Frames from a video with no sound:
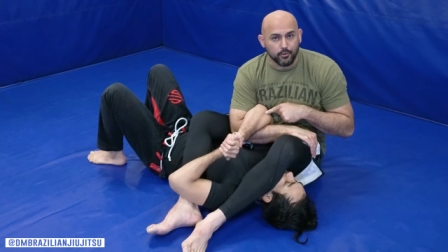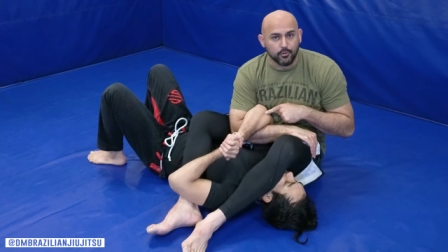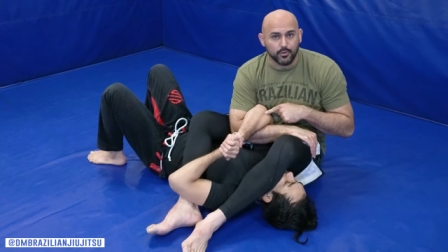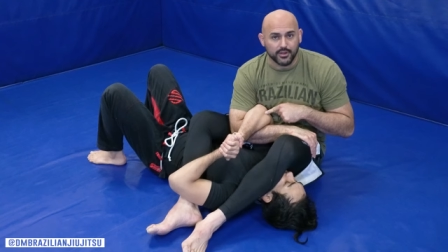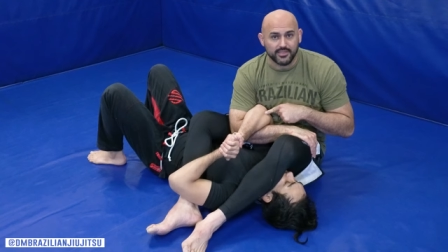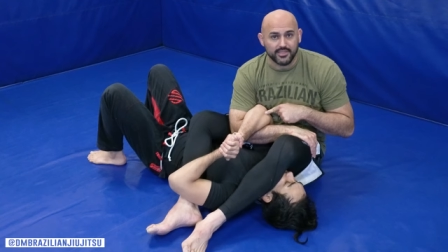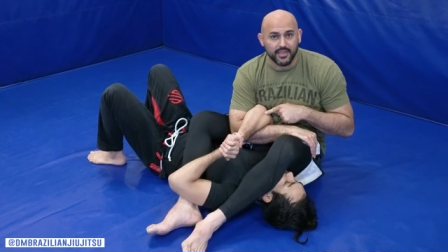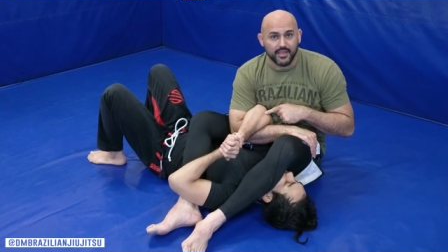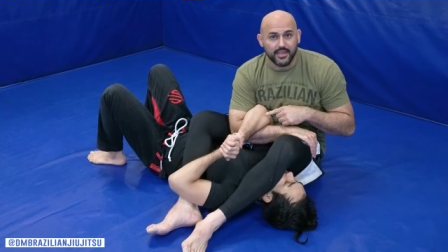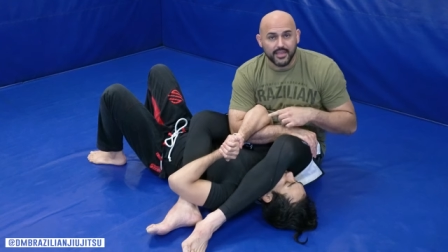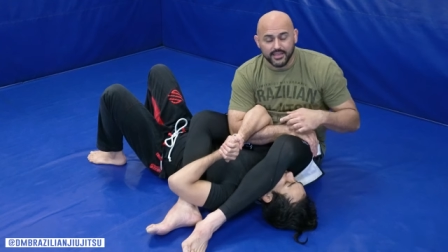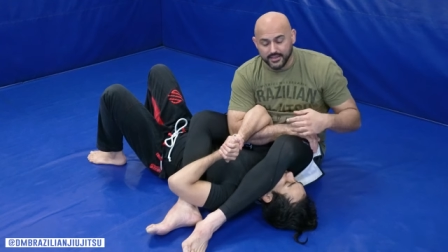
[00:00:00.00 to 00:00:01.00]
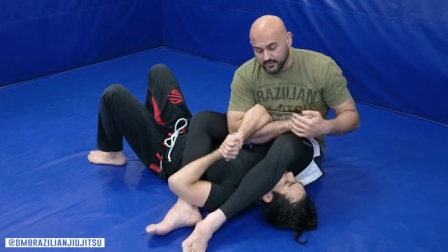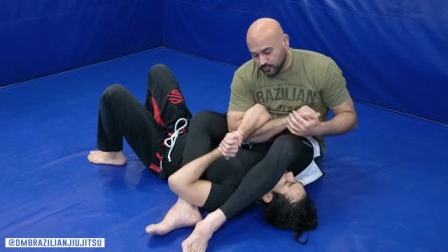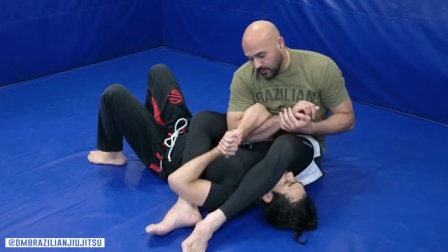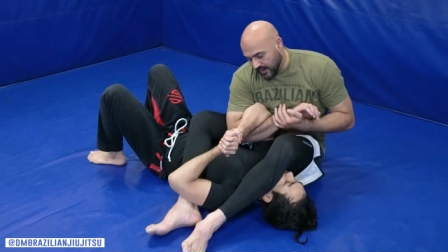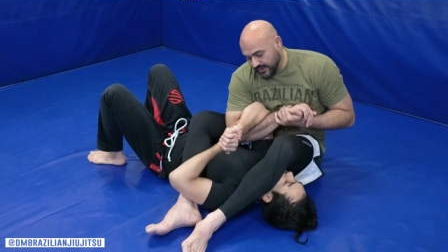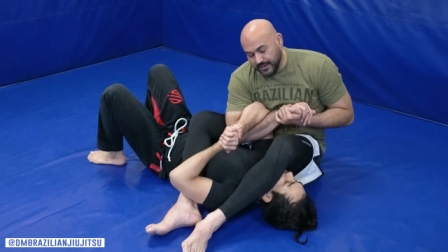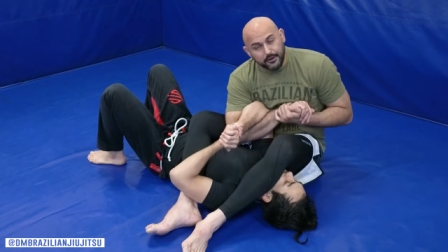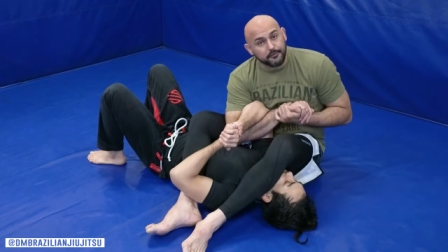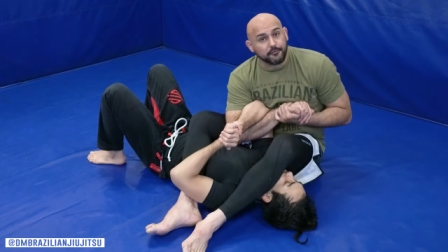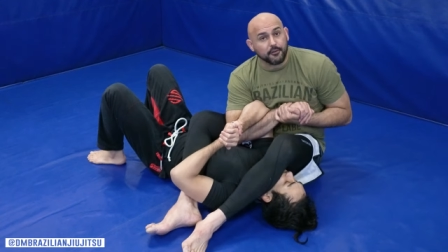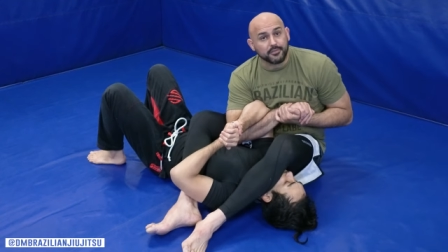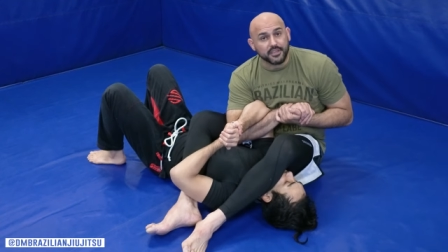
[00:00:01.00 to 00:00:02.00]
pull with is right here
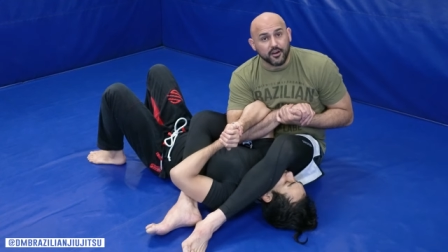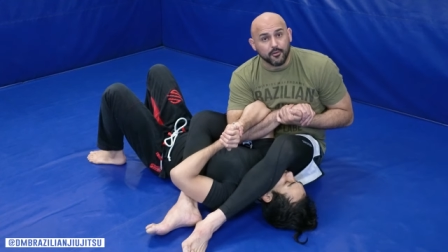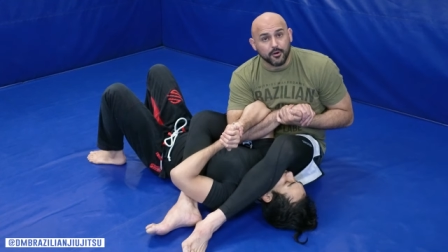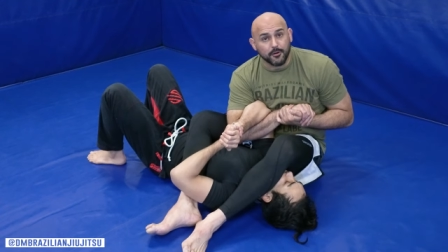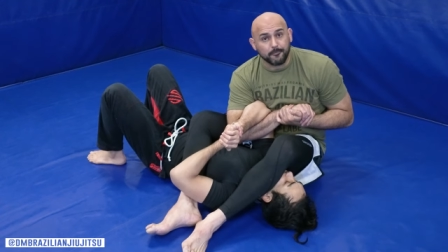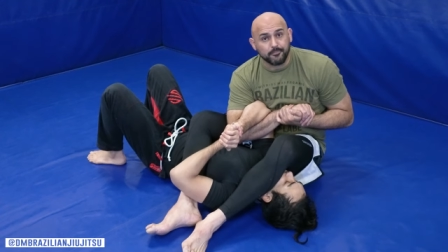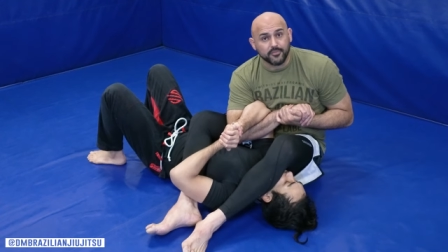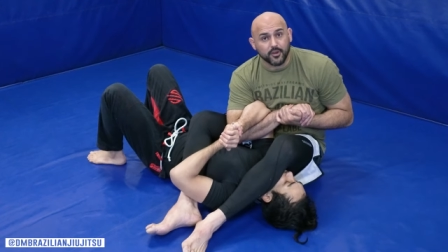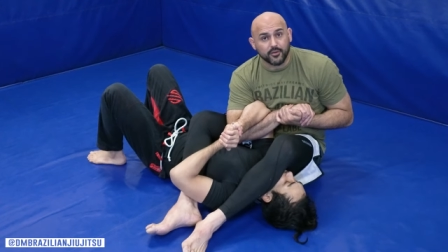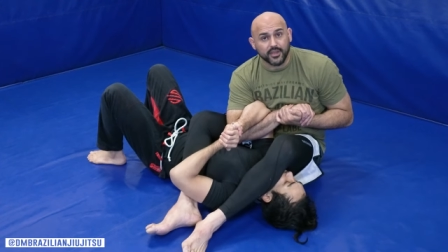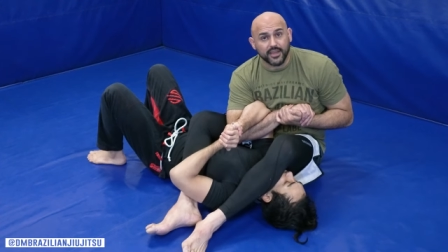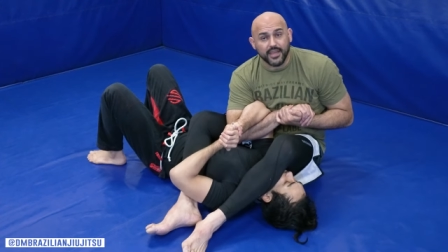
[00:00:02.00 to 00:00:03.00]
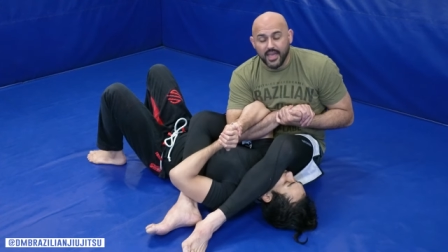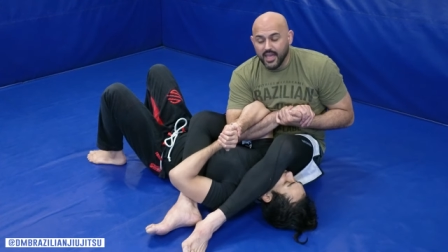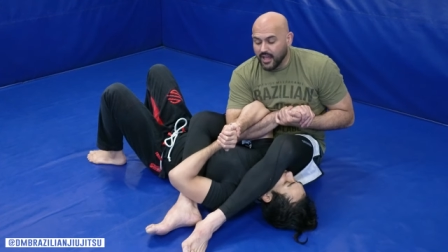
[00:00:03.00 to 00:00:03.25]
from the elbow, okay?